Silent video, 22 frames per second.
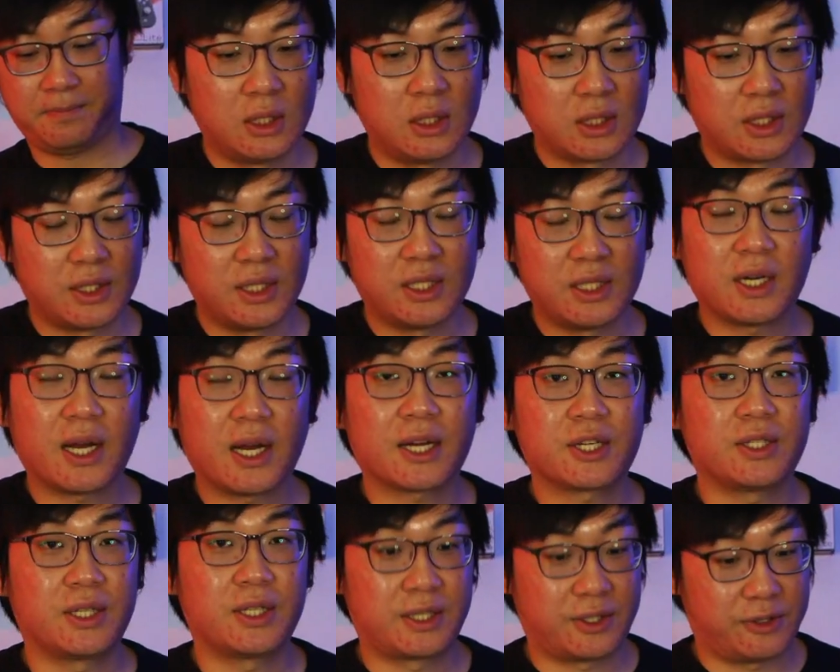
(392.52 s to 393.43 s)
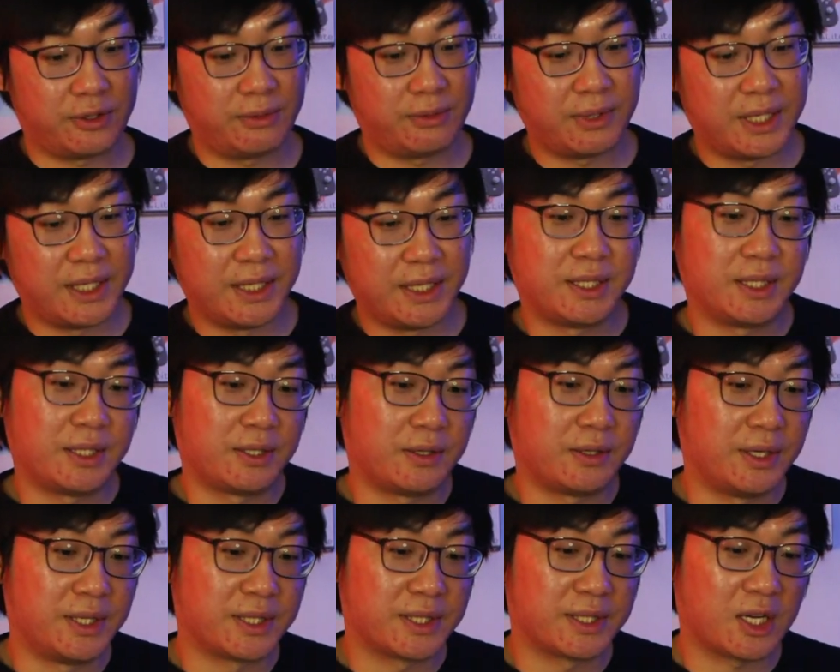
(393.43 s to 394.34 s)
So these are actually extremely easy
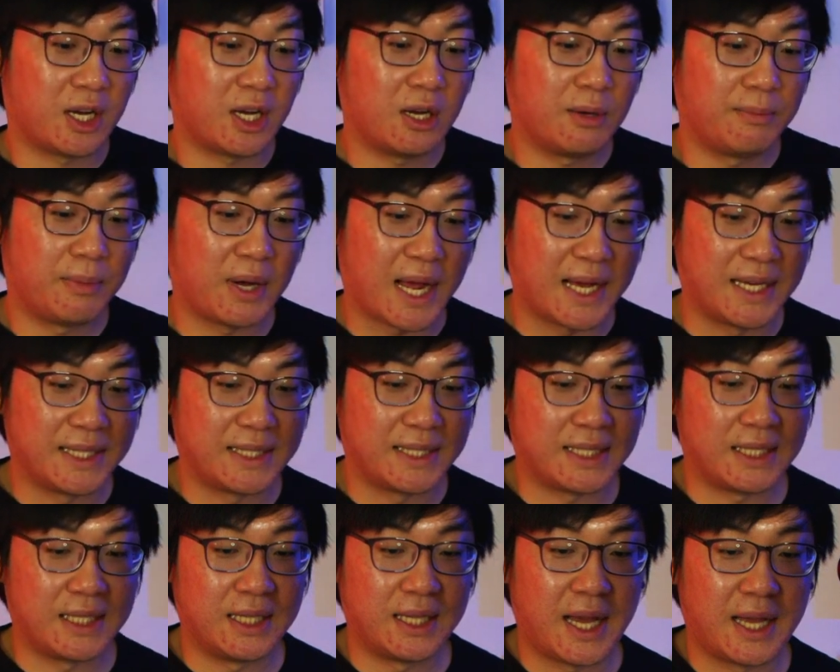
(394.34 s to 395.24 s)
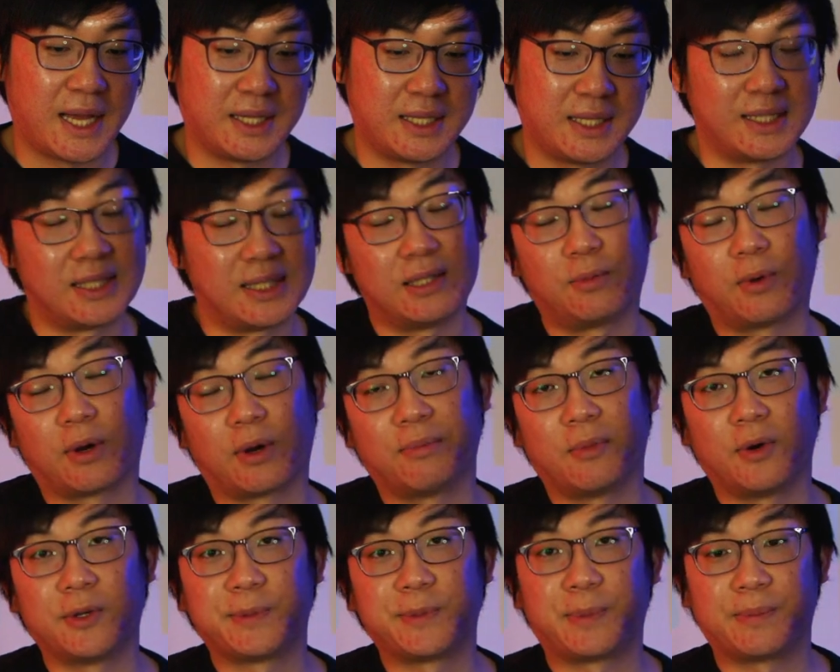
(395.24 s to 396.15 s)
to install, but I see that this is where
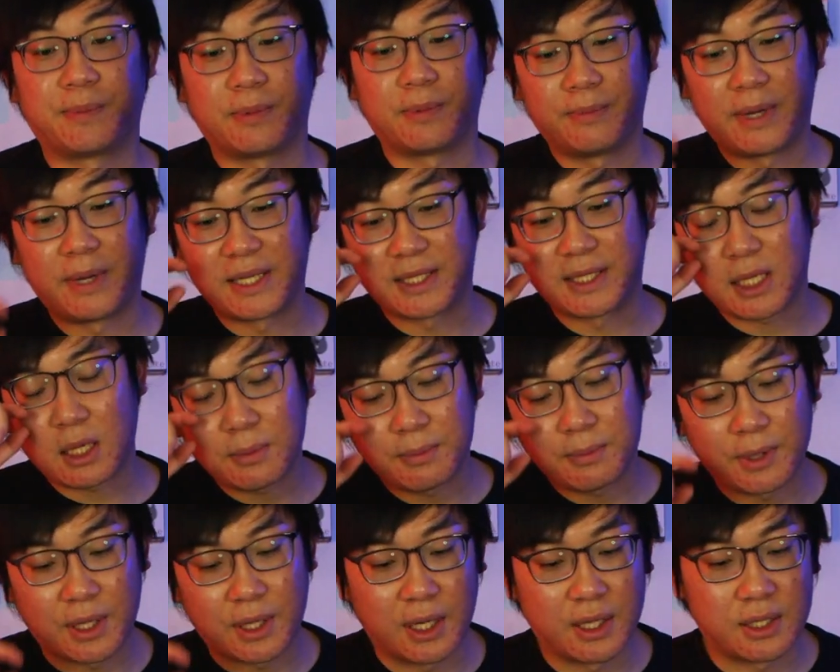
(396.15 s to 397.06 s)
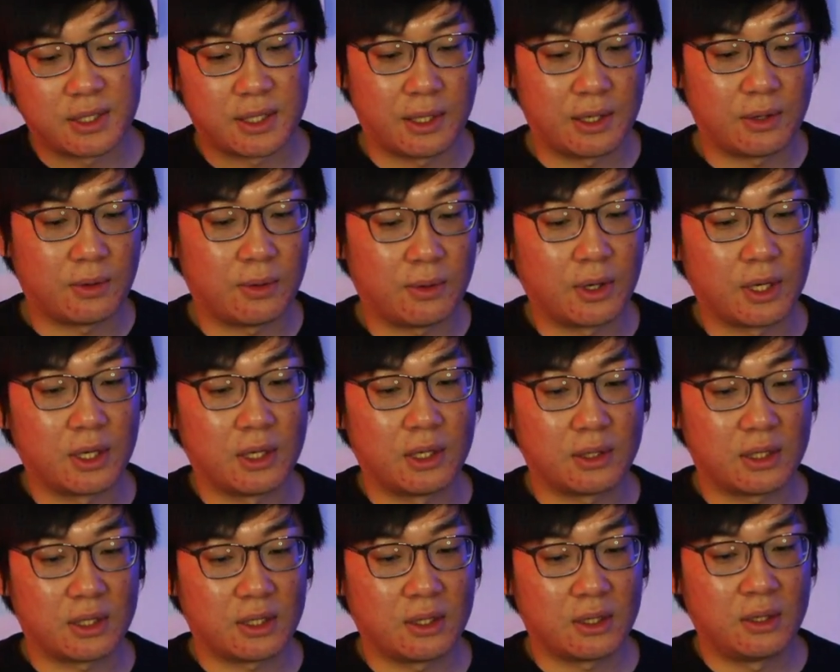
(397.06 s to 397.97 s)
most people mess up because they don't want
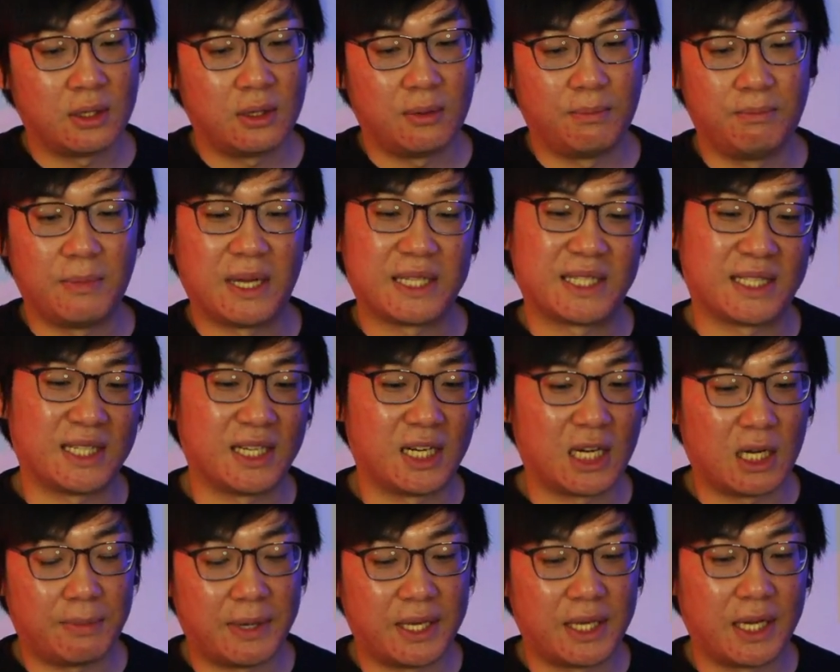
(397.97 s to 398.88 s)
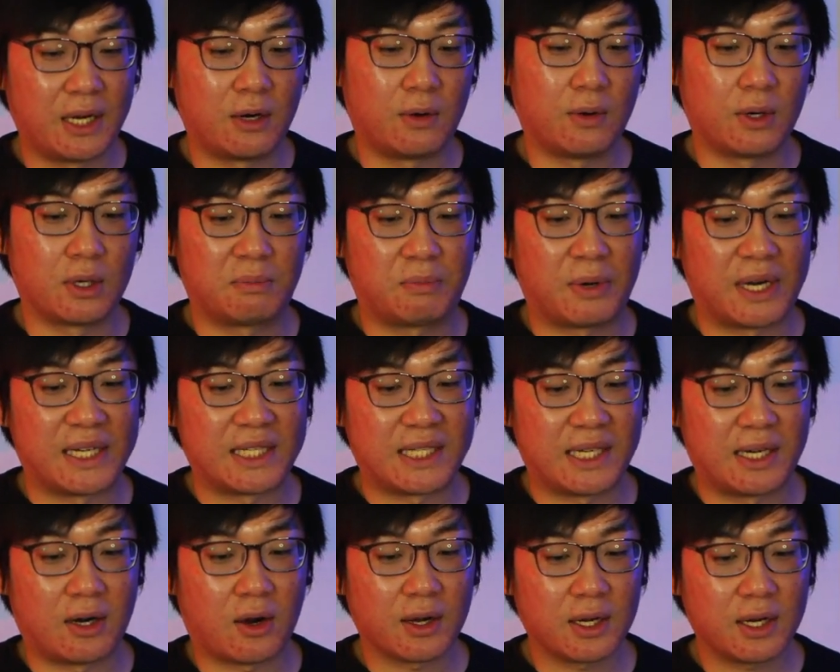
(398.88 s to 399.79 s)
to mess it up and they don't want to press
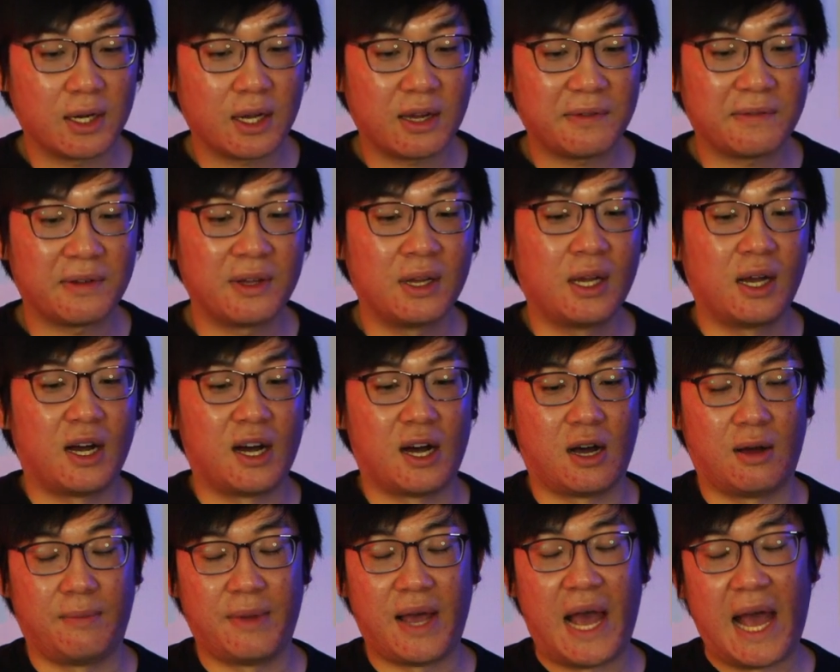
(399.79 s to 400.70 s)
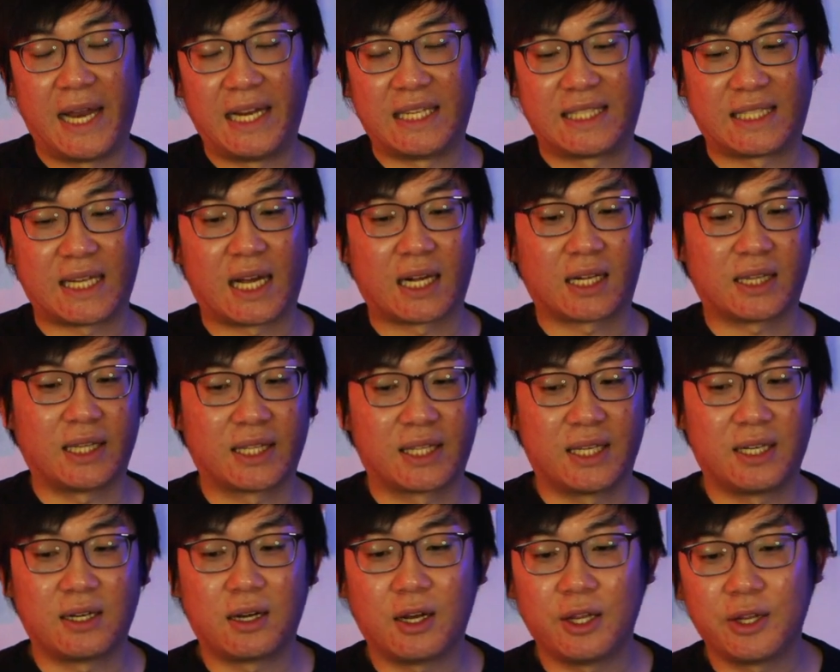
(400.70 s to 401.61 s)
it hard enough, and it's not
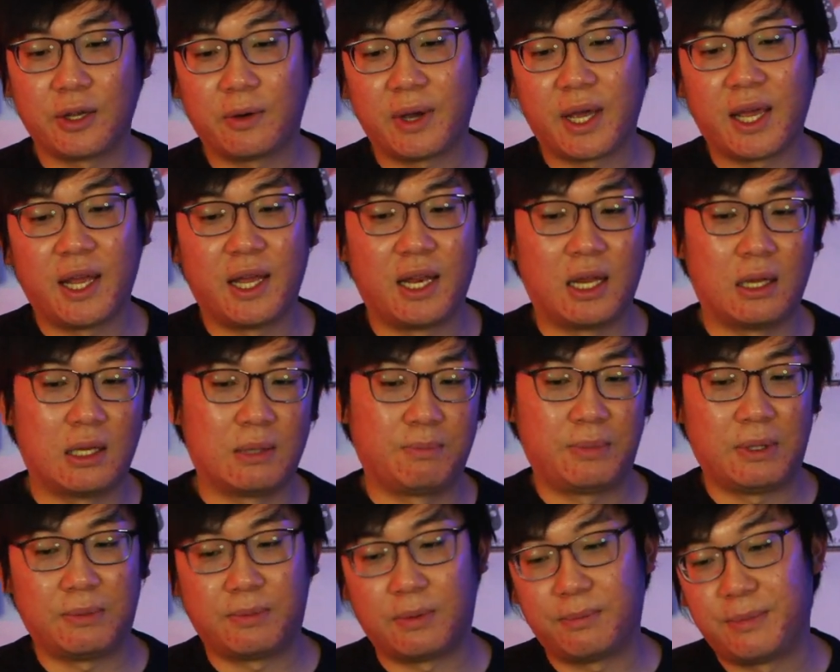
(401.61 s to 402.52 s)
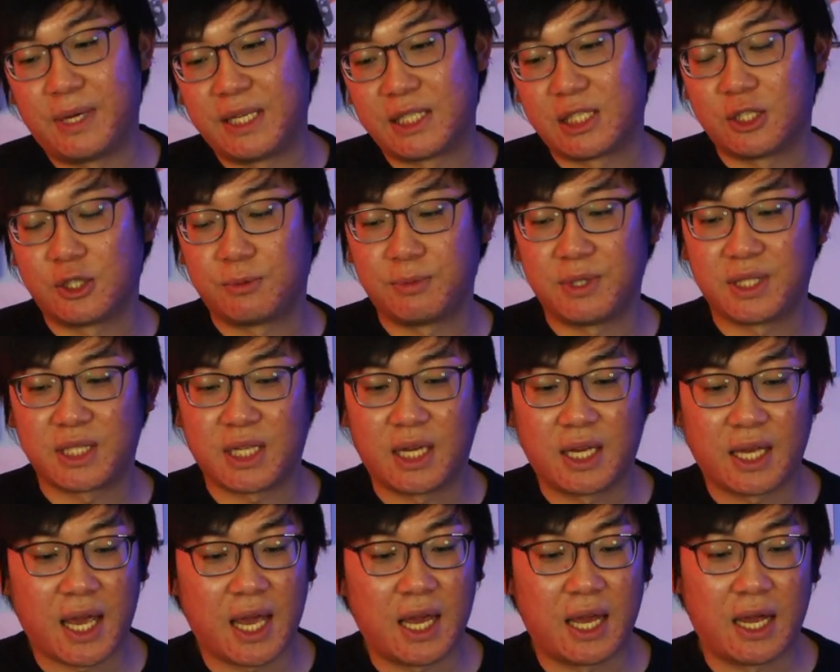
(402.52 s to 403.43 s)
clicked in all the way, and then people message me
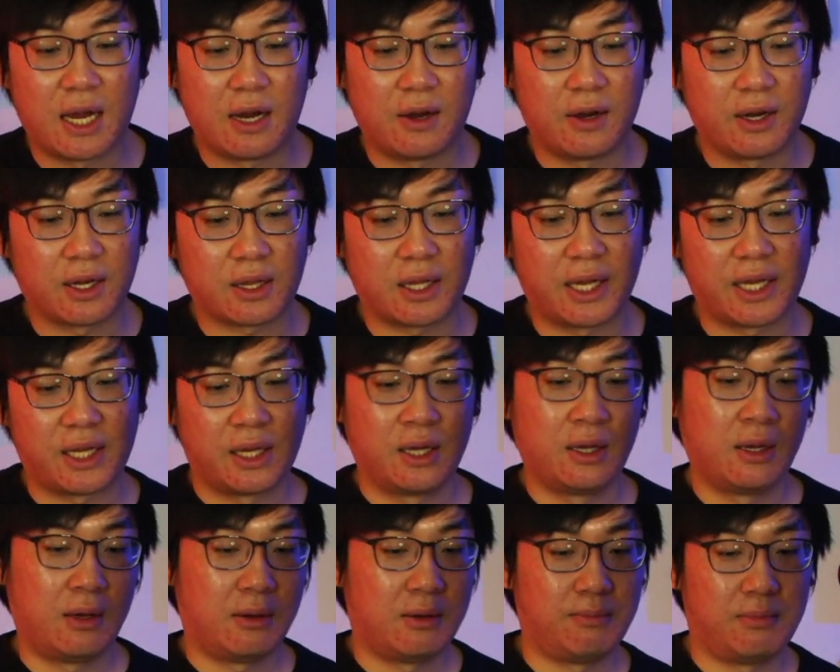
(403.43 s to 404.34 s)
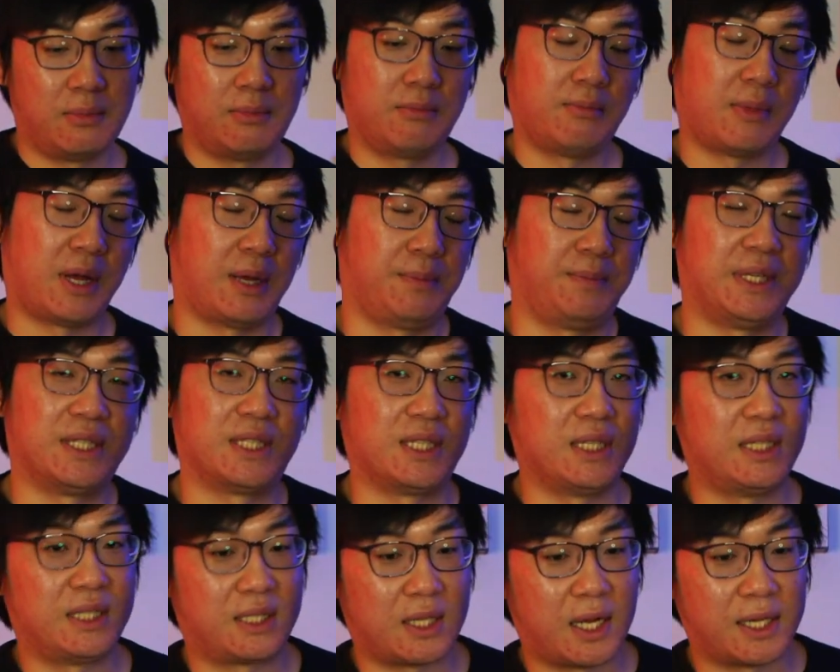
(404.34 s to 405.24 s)
saying, hey Eric, like, my
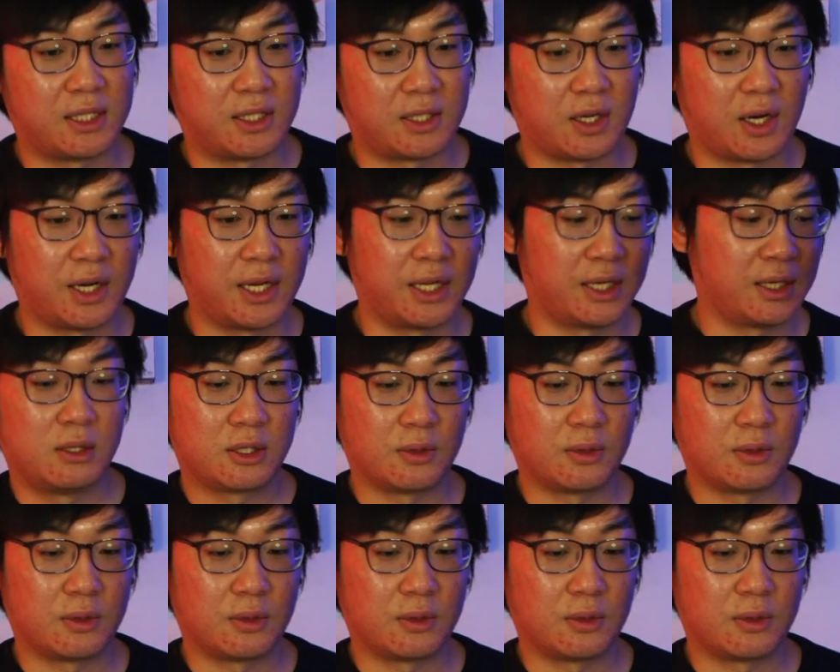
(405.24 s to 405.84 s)
PC is not starting.